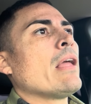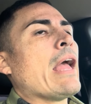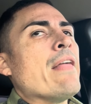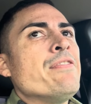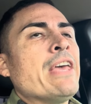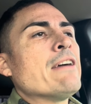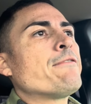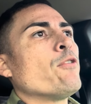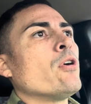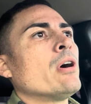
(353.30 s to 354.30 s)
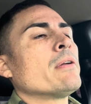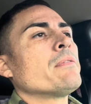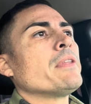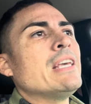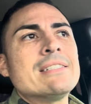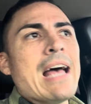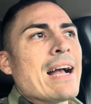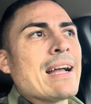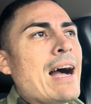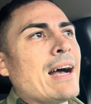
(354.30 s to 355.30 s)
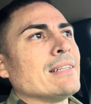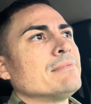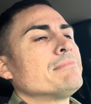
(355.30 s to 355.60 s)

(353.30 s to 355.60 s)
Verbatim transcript: And therefore, he's not God.